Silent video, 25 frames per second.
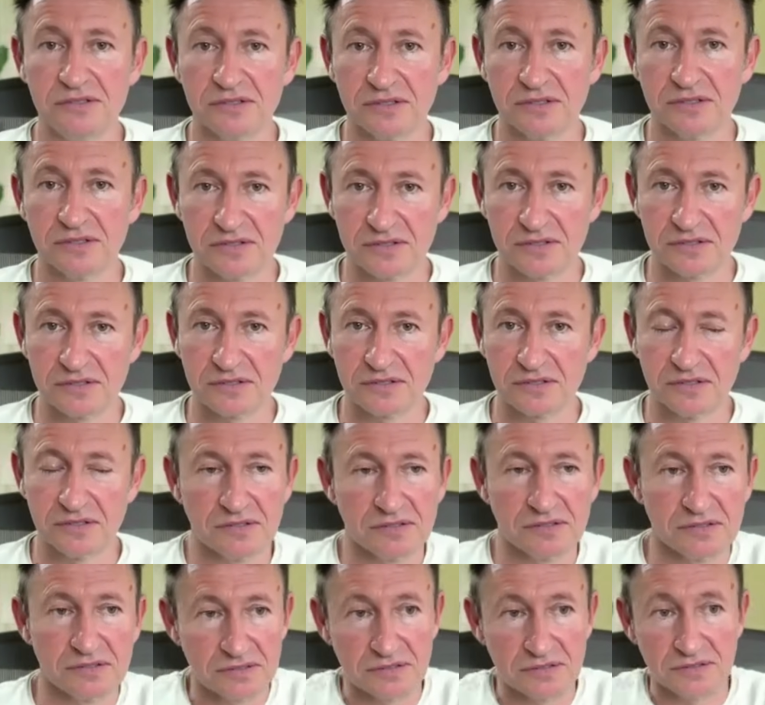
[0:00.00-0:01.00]
Is
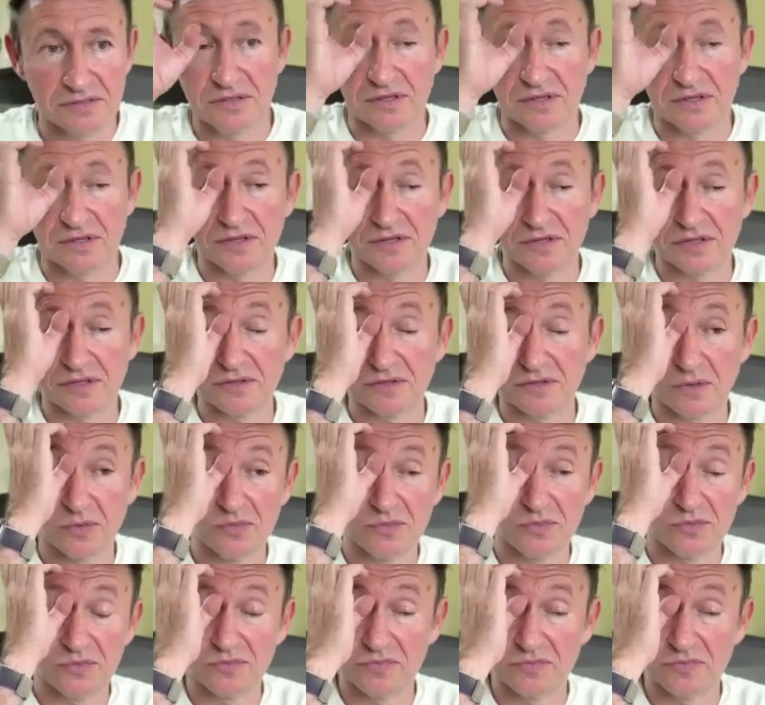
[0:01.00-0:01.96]
I think the